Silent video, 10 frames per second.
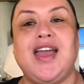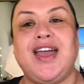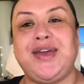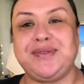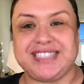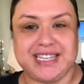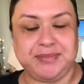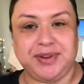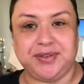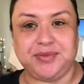Hey, what's up,
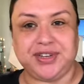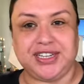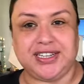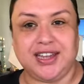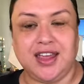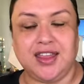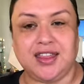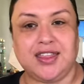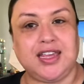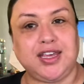everyone?
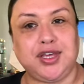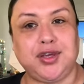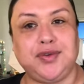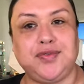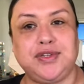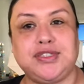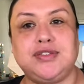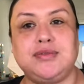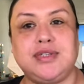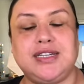Thank you for
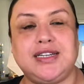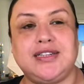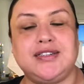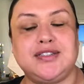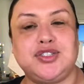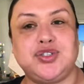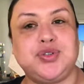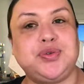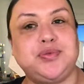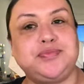tuning in
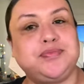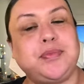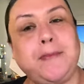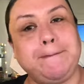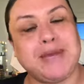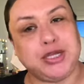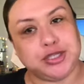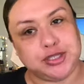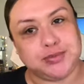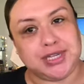into my
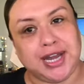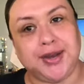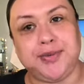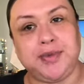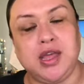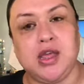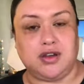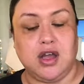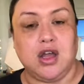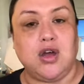YouTube channel.
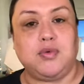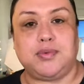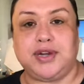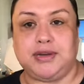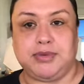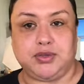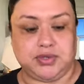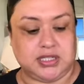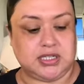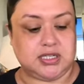What we're going to be doing
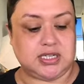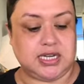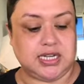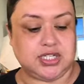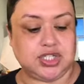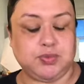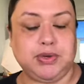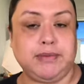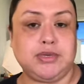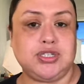today is just pretty
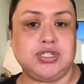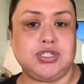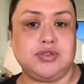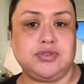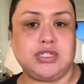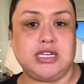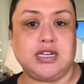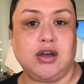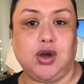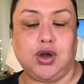much just using
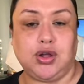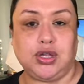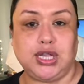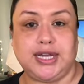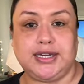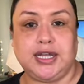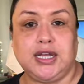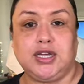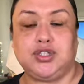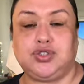all like
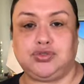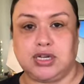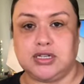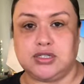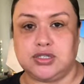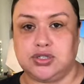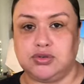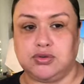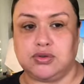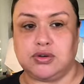
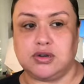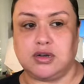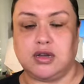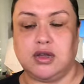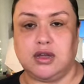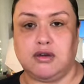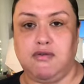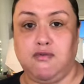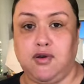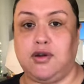drugstore
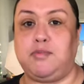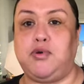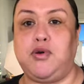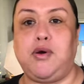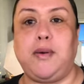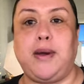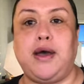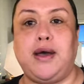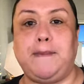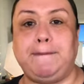affordable
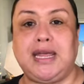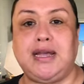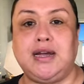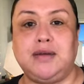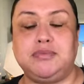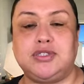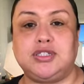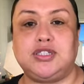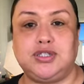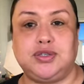makeup
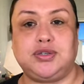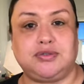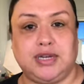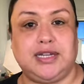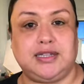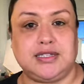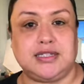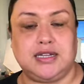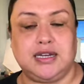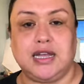to create this
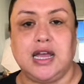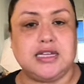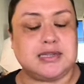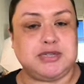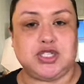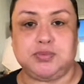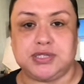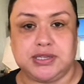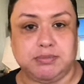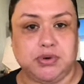look. It's gonna be super
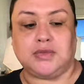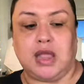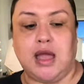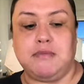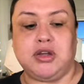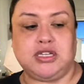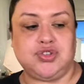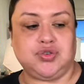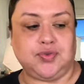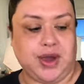simple. I'm gonna
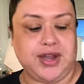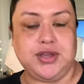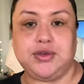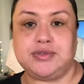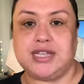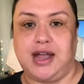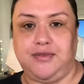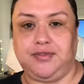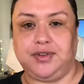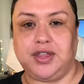try to use
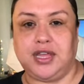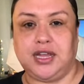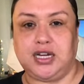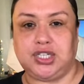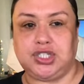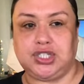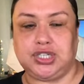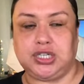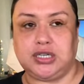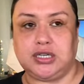everything
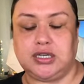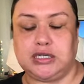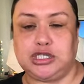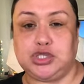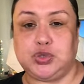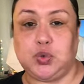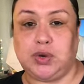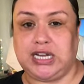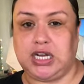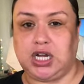under
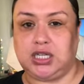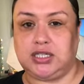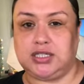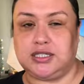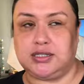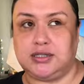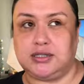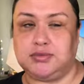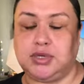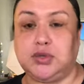$20.
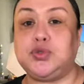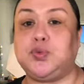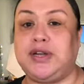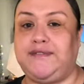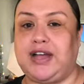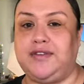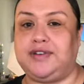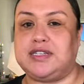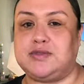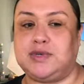Well, 25,
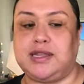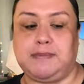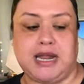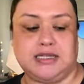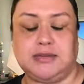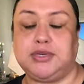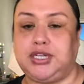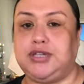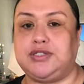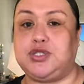because one of the palettes I'm gonna
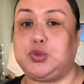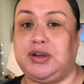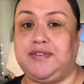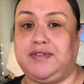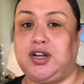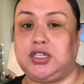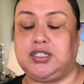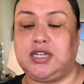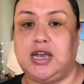use is $25.